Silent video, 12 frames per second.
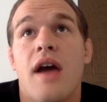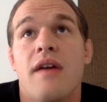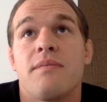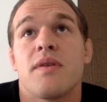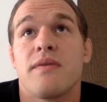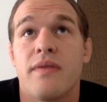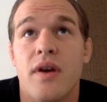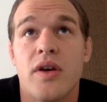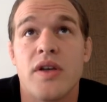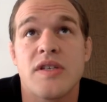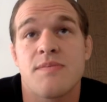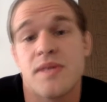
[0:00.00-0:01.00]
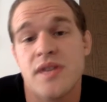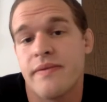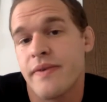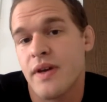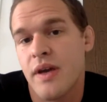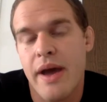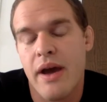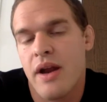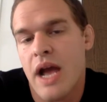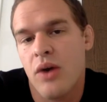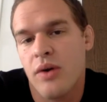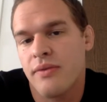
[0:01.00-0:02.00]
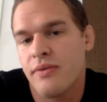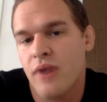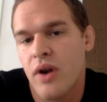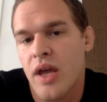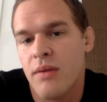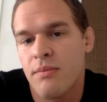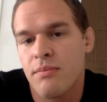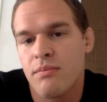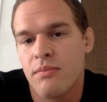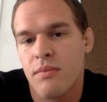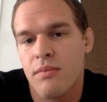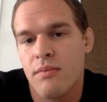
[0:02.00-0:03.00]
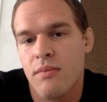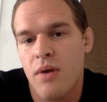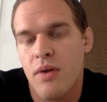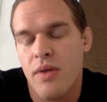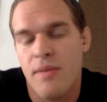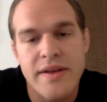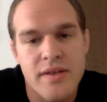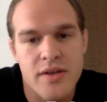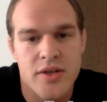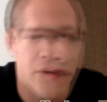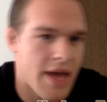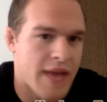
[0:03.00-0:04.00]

I've been very specific about how I frame the message of